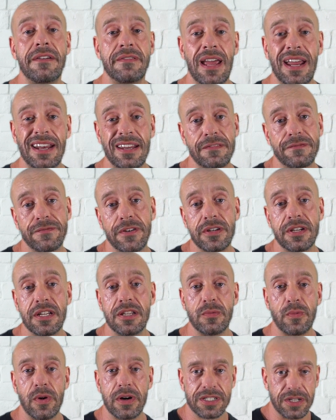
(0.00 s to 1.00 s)
any food in
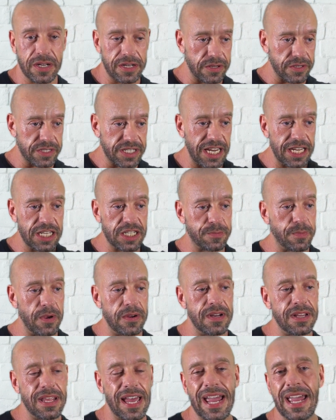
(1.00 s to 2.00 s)
the world. So a little
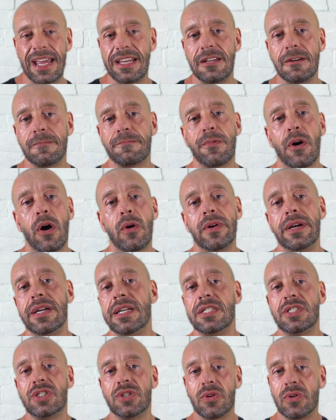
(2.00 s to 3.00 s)
teaspoon of that in your
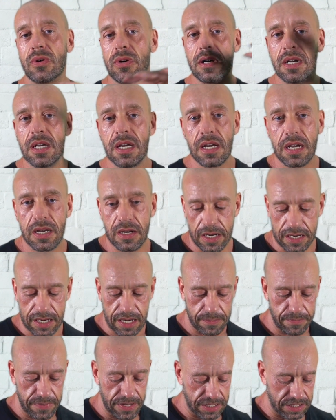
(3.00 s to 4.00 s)
porridge or like
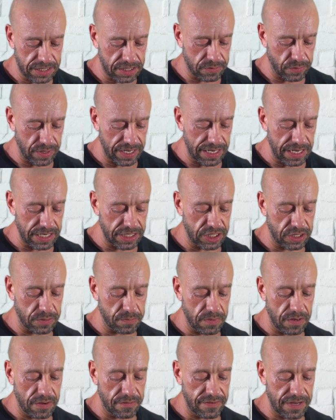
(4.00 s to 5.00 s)
a big sweet
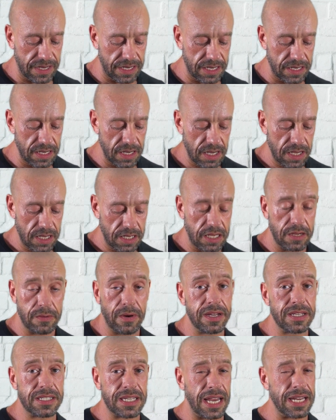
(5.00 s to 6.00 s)
smoothie. You
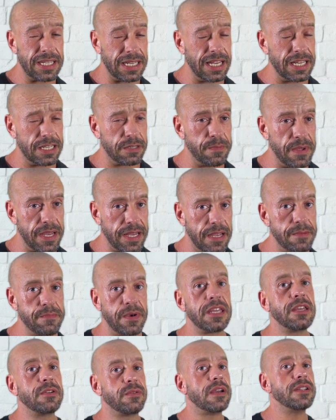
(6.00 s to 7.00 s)
won't taste it, it is minging,
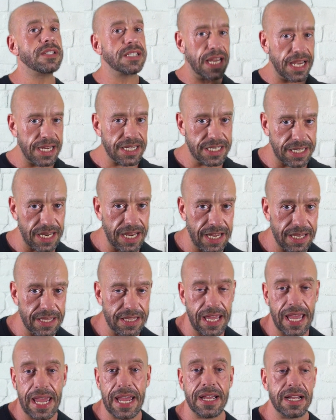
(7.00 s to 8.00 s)
but you won't taste it in
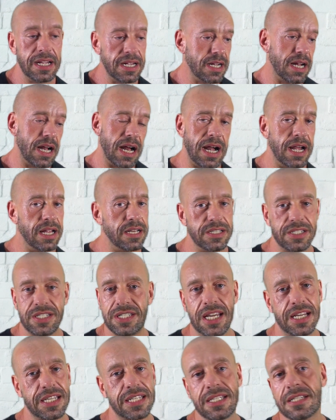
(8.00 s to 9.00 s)
there. And
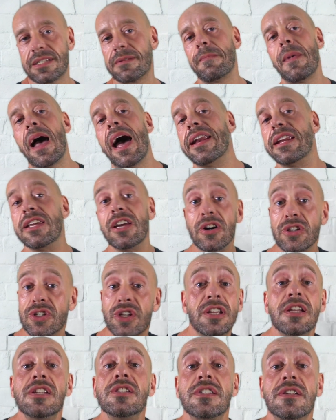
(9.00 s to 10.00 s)
just
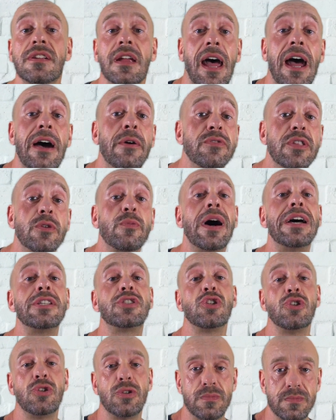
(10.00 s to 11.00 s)
antioxidants out the
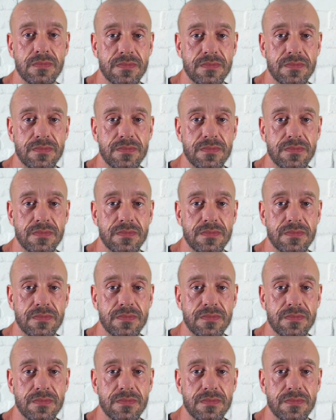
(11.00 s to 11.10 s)
wazoo.